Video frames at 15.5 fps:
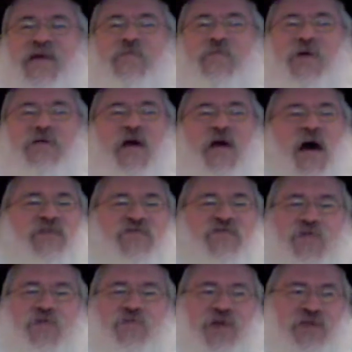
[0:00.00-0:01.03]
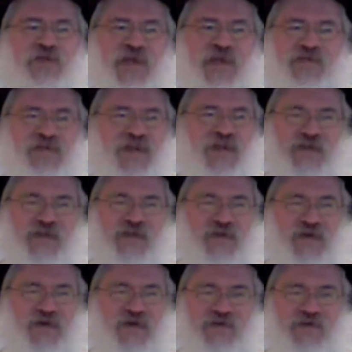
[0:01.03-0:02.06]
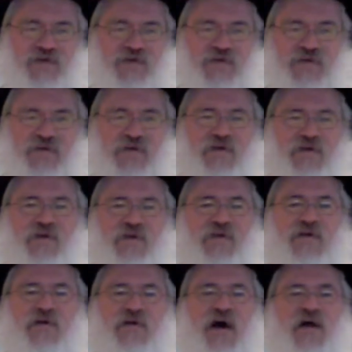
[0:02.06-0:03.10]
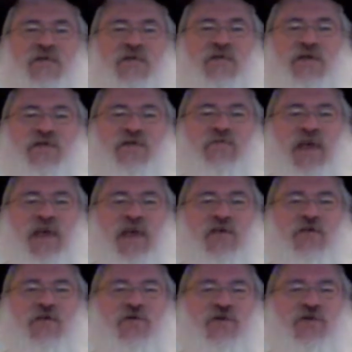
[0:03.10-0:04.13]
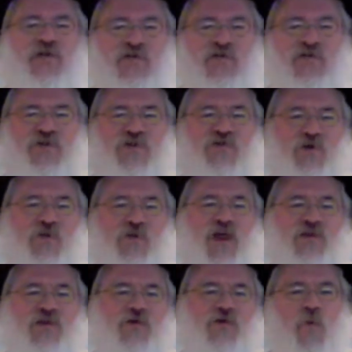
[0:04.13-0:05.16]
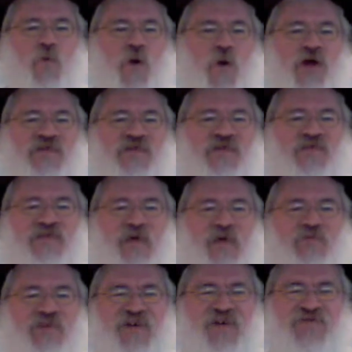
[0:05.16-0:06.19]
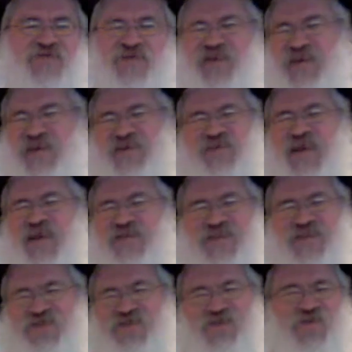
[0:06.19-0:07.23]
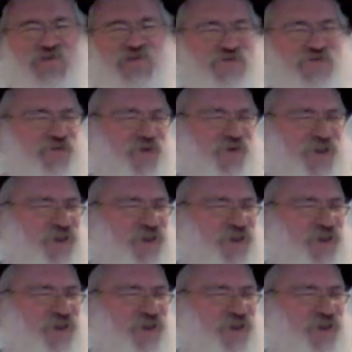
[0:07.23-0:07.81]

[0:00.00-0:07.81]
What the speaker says: But God forbid, that's not the case. God doesn't make you suffer so that you'll want to stop suffering. That is so cruel.